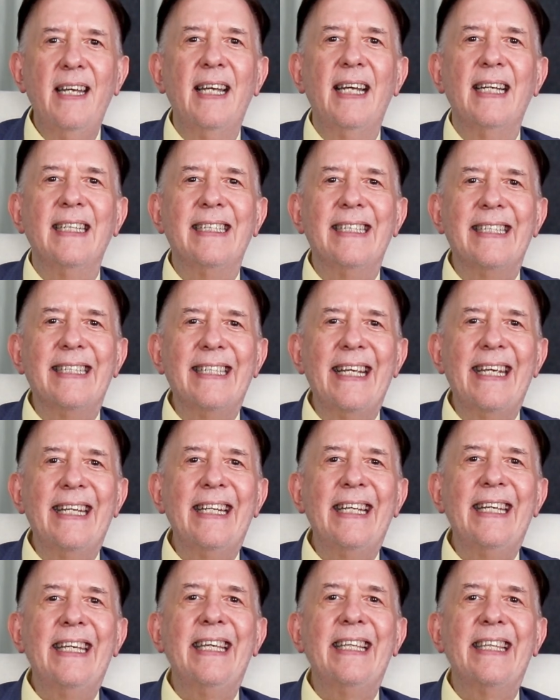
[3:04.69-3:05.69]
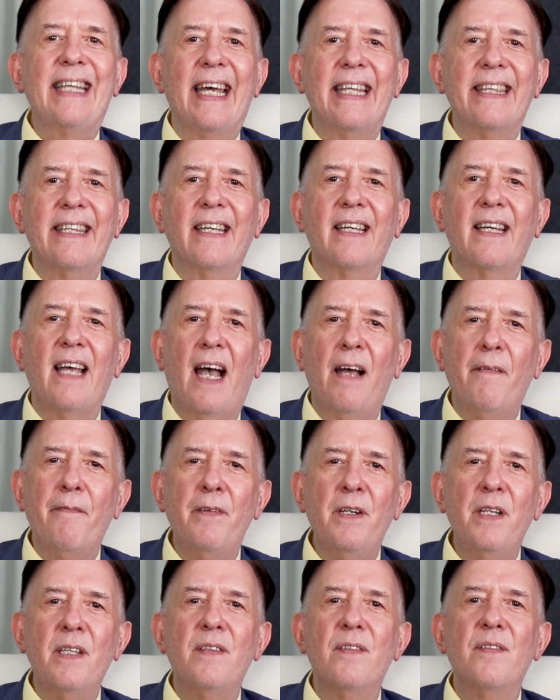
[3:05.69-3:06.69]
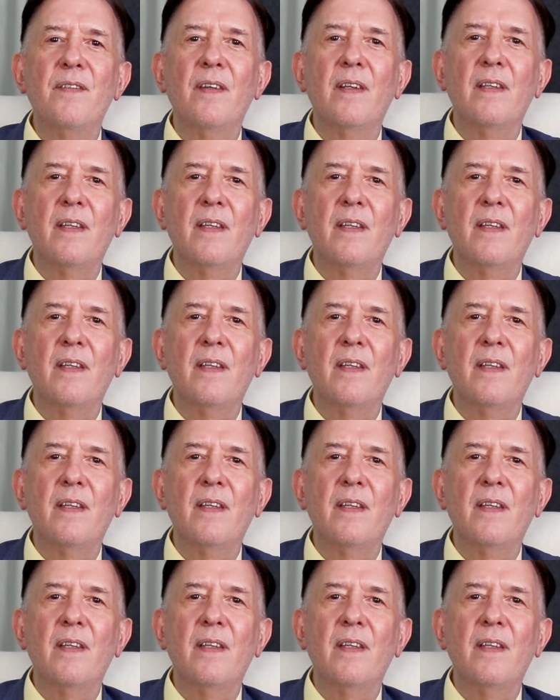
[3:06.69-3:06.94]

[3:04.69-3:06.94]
and signaling that the confidence